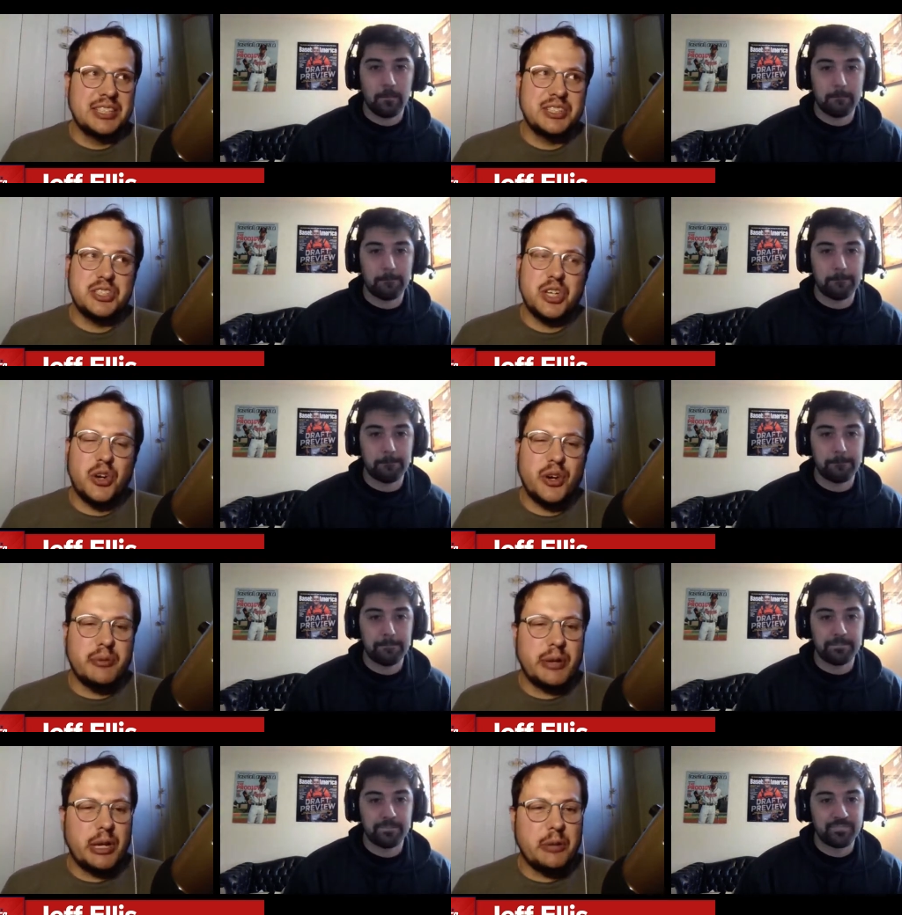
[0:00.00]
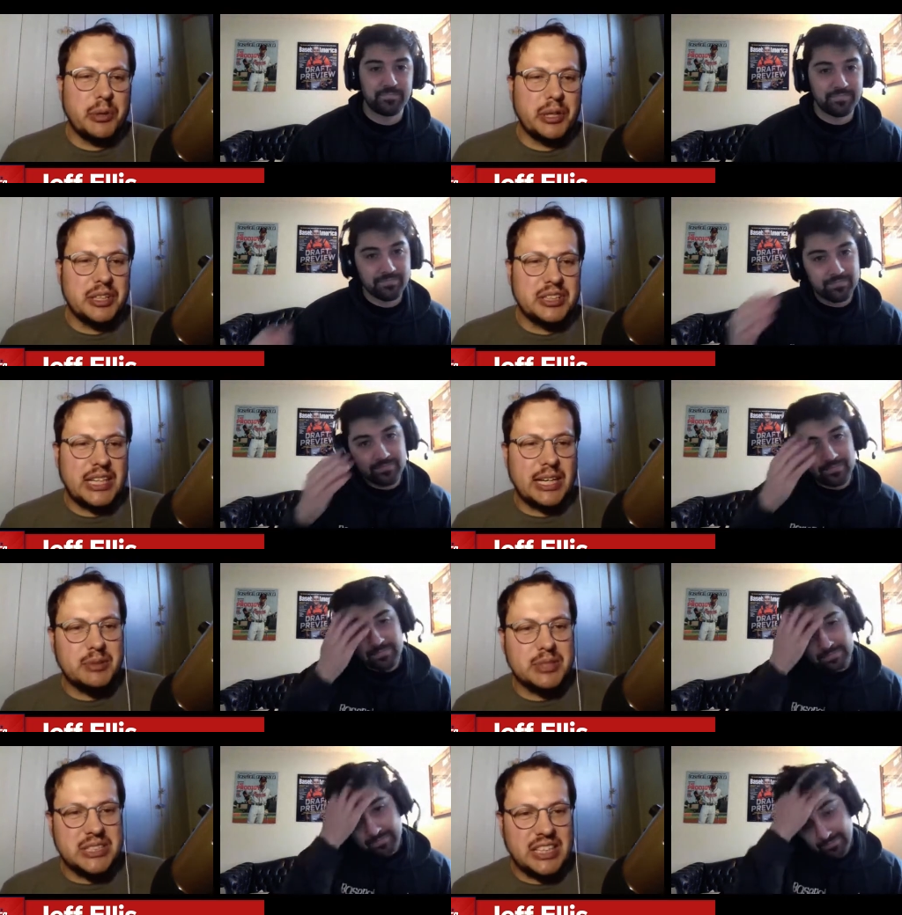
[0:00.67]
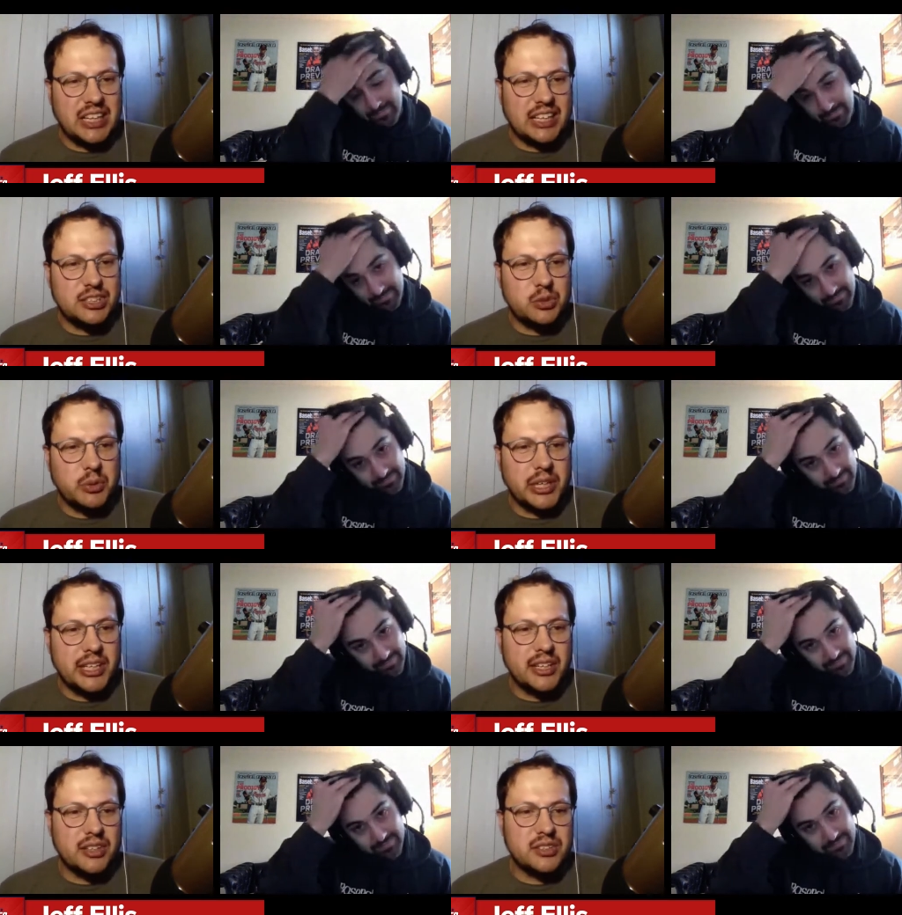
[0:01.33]
Speaker 1: on the show I bring up all the time is in the last
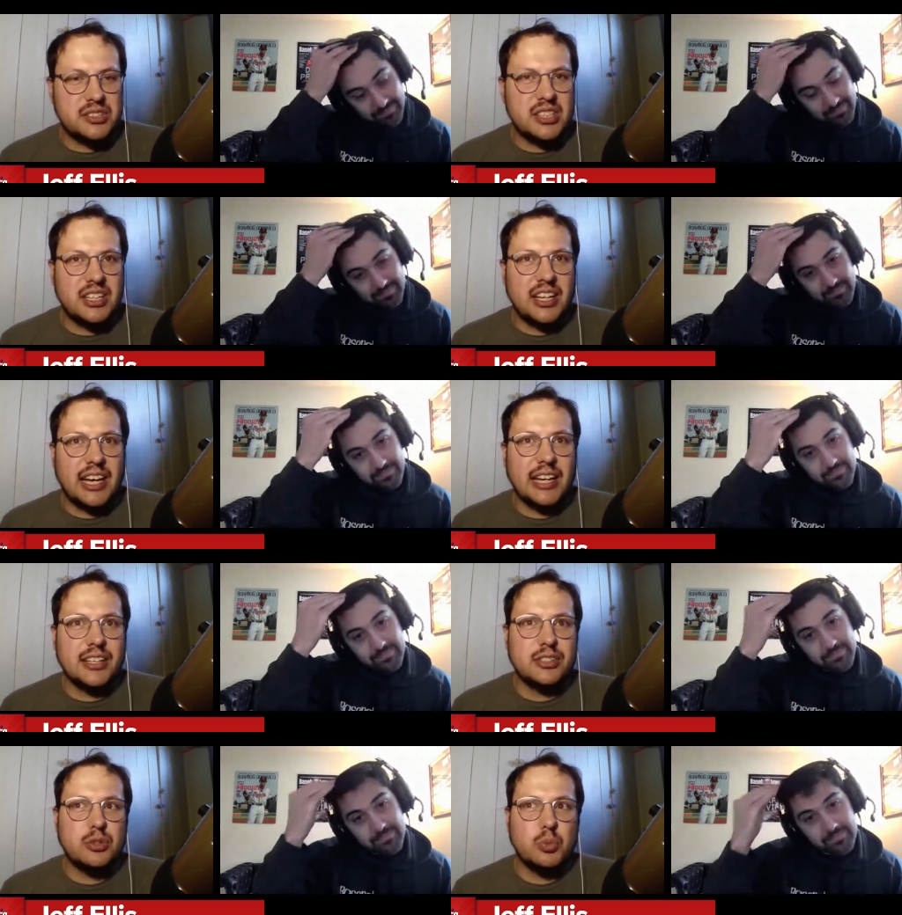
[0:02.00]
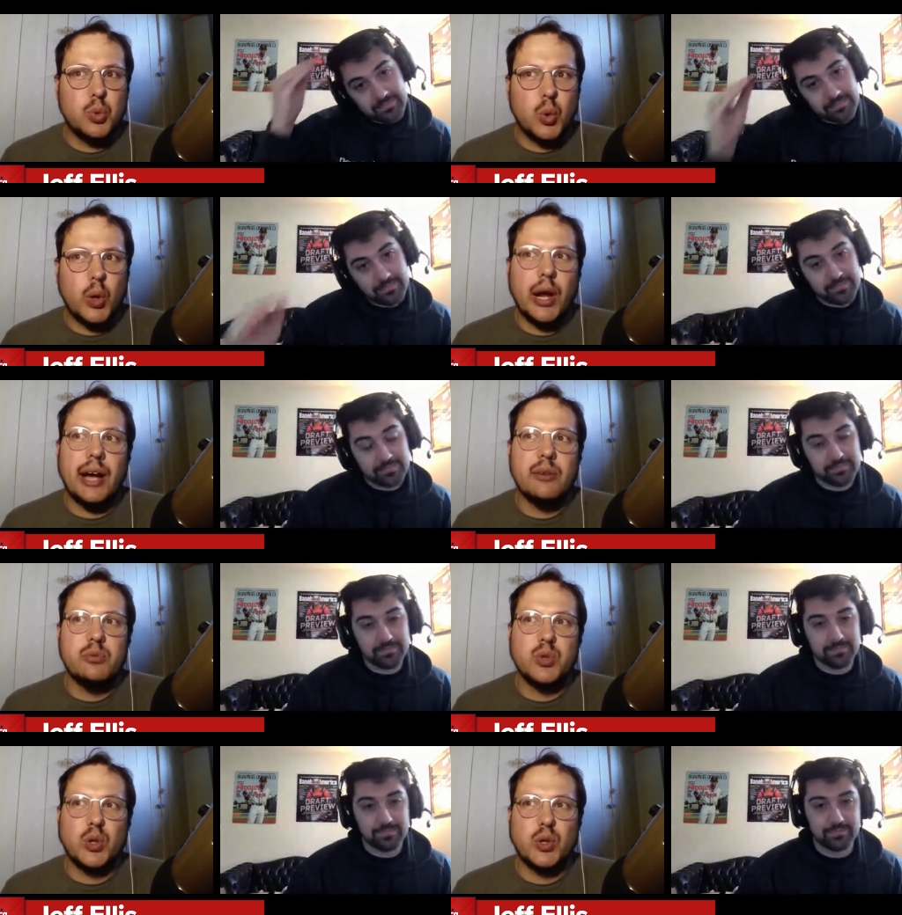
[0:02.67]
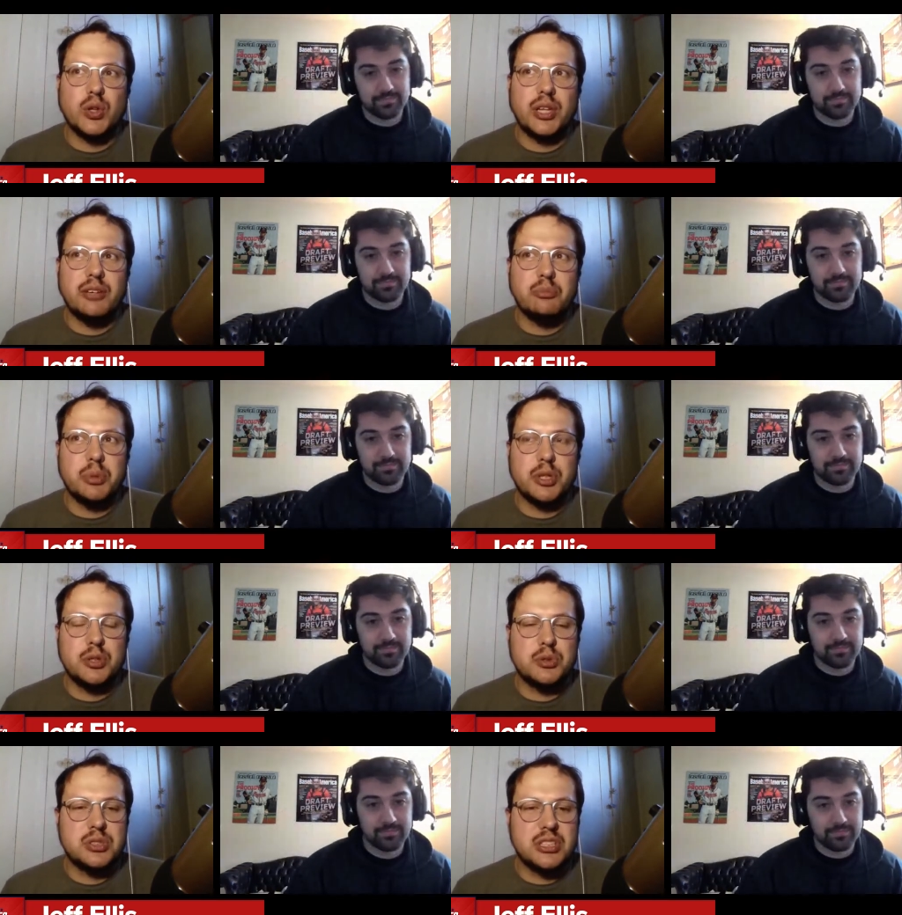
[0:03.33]
20 years, the highest war outfielder they've
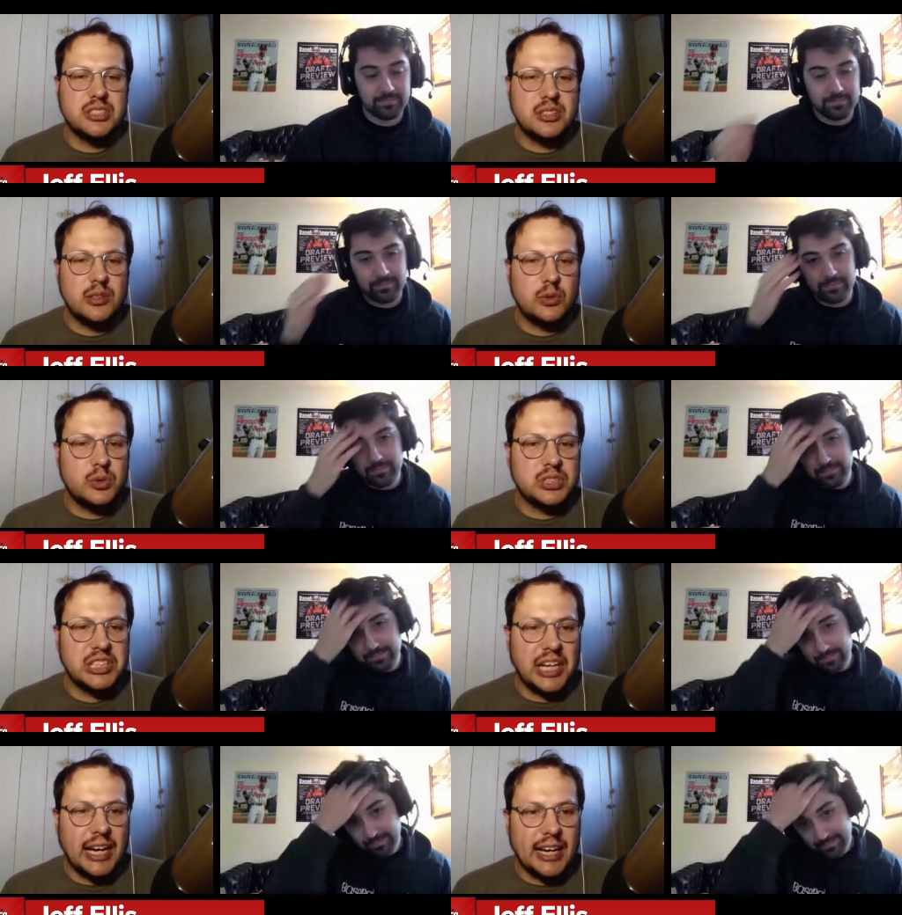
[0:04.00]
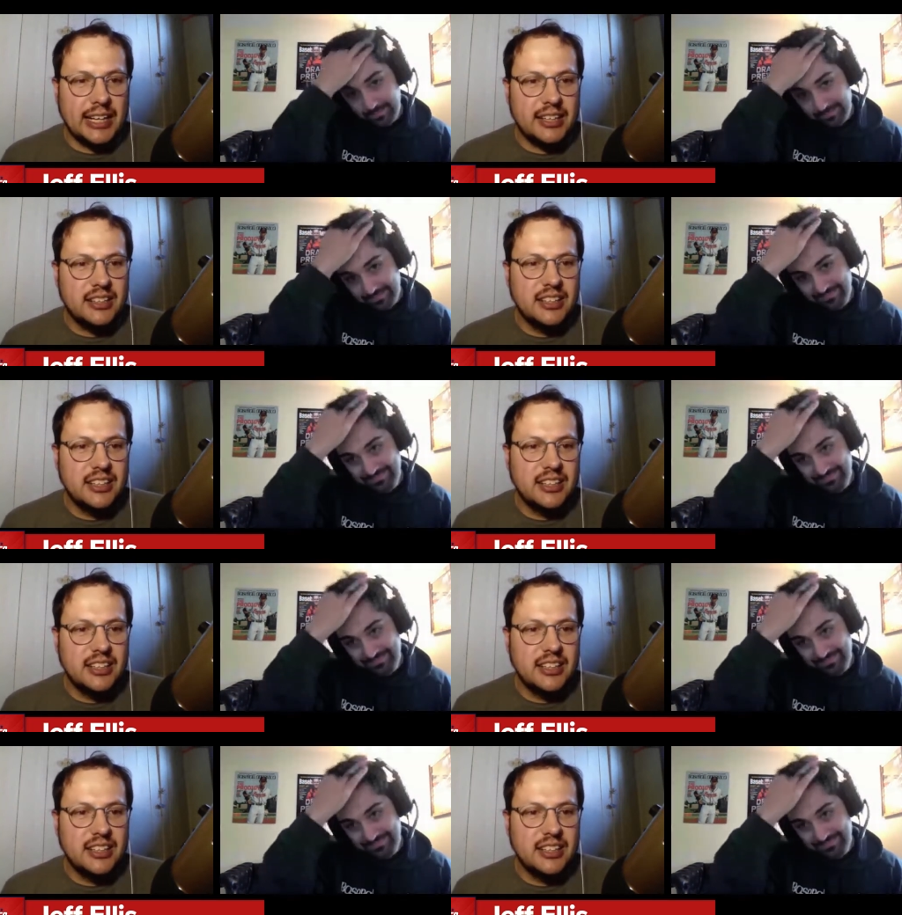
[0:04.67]
produced is Luke Scott,